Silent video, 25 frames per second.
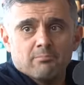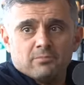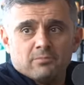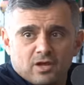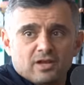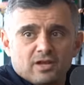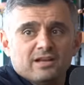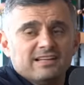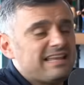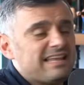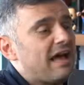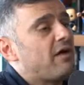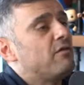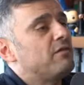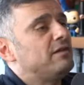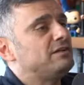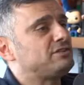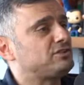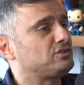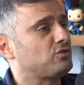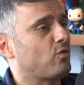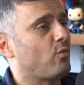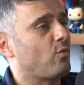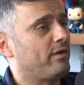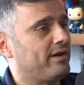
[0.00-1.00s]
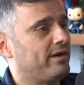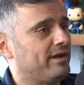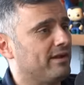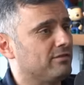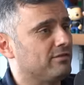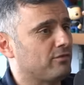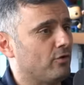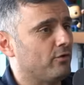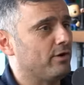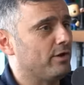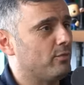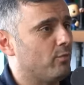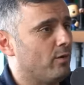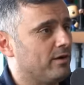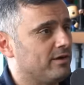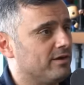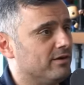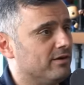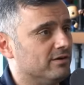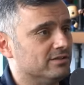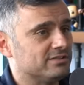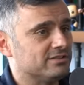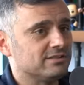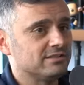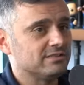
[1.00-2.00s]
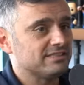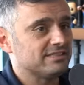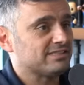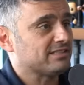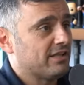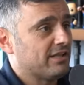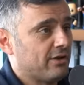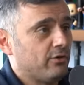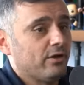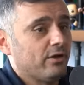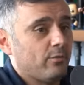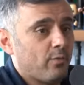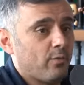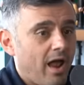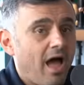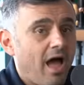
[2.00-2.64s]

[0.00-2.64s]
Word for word: going to tell this story in 31 years. This is literally what